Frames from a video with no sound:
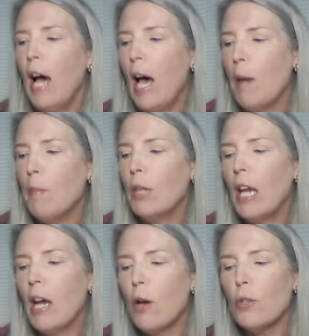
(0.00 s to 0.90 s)

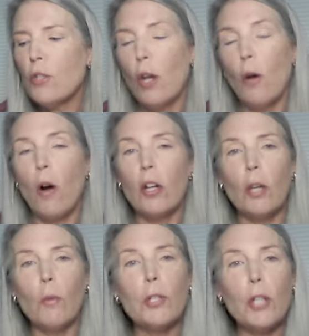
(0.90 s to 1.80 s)
They also
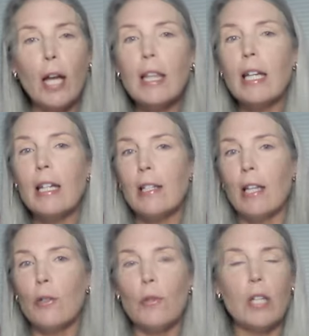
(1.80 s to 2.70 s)
argue, which I think is
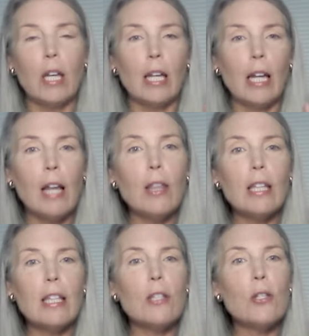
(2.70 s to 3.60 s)
interesting, and I
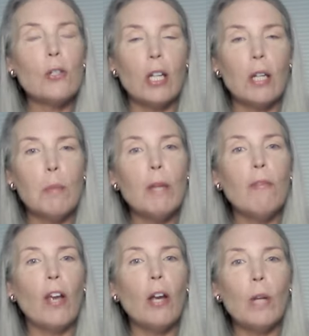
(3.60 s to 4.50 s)
think this is going to be
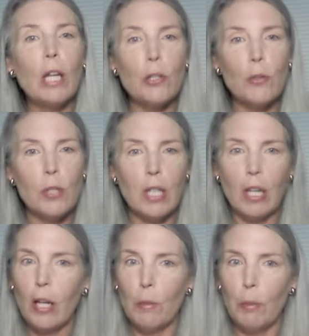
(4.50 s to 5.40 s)
very
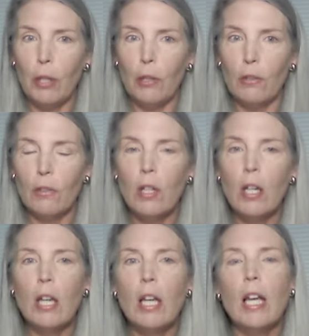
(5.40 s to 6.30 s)
interesting on appeal.
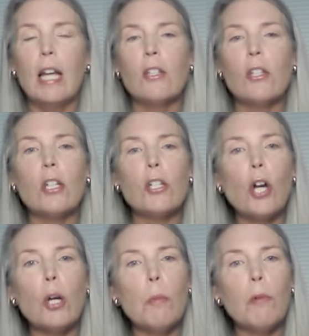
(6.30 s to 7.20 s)
It's the
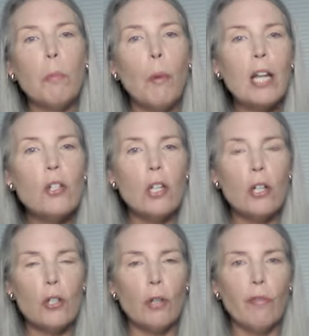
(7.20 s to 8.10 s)
term of
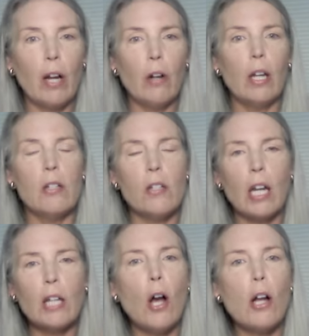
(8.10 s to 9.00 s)
prejudicial variance,
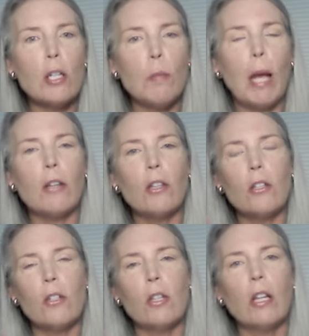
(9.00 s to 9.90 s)
and I talked about
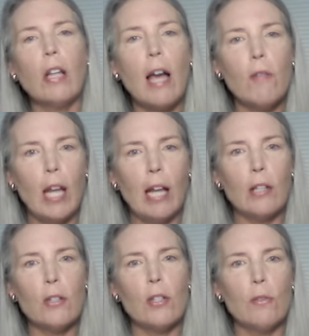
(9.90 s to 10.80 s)
this in the live
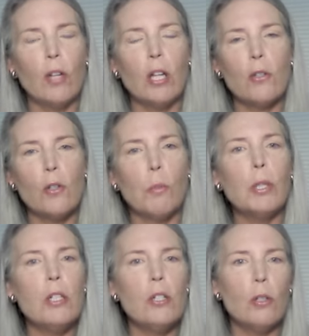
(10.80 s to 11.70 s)
analysis video, so
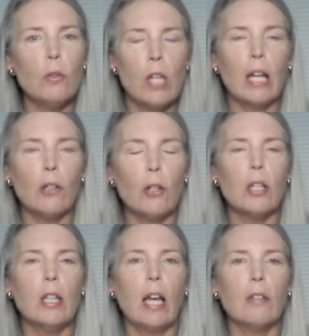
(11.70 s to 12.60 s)
please do take a
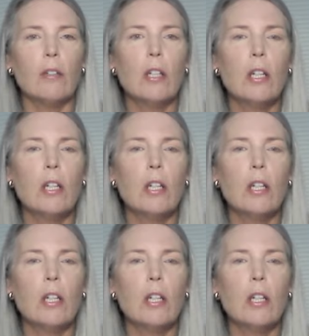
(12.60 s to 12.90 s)
look at that.